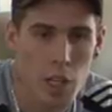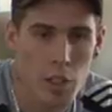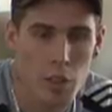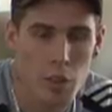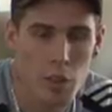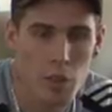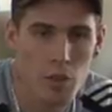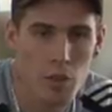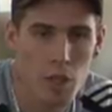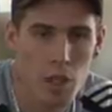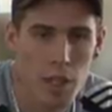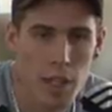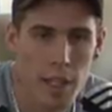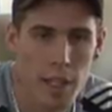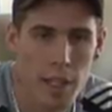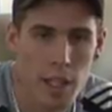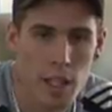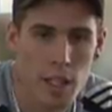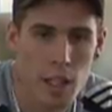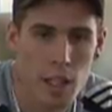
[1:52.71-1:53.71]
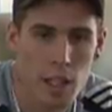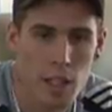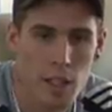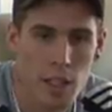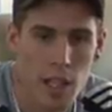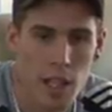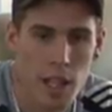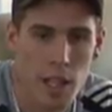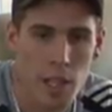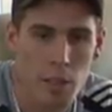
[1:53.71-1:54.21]
I do feel like
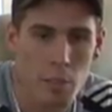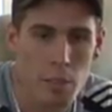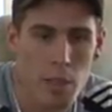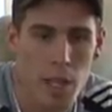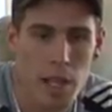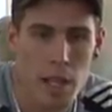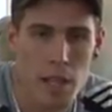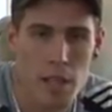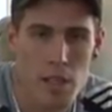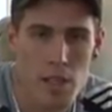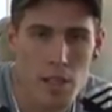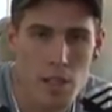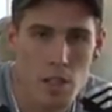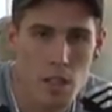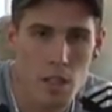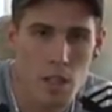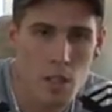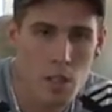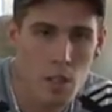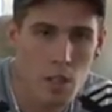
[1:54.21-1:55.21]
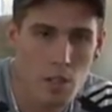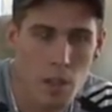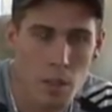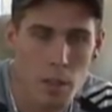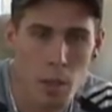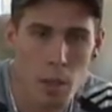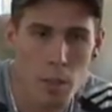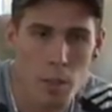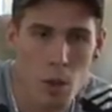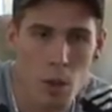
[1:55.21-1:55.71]
that my
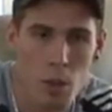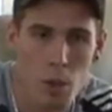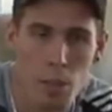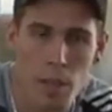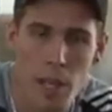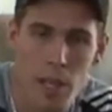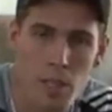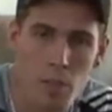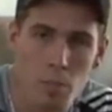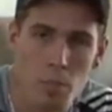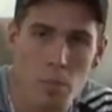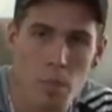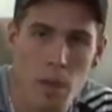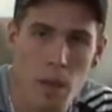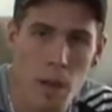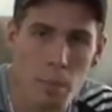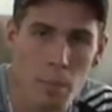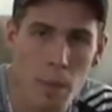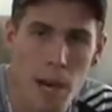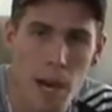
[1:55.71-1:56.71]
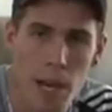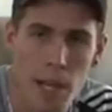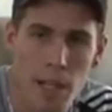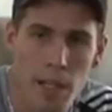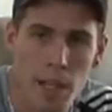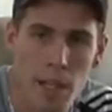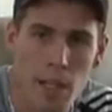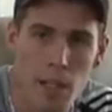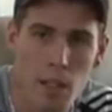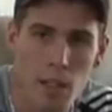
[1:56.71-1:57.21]
bipolar plays a part
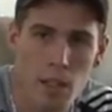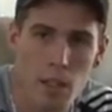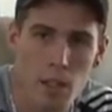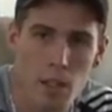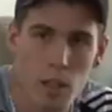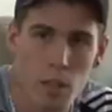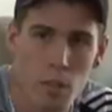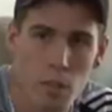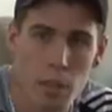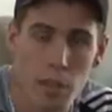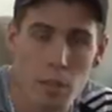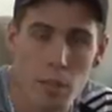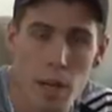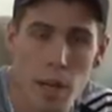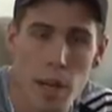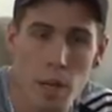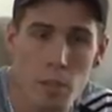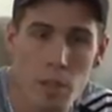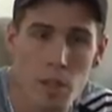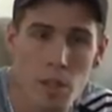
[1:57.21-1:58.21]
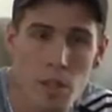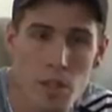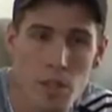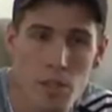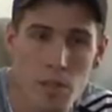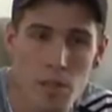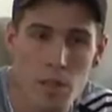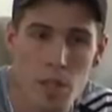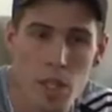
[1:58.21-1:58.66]
in that, a big part, because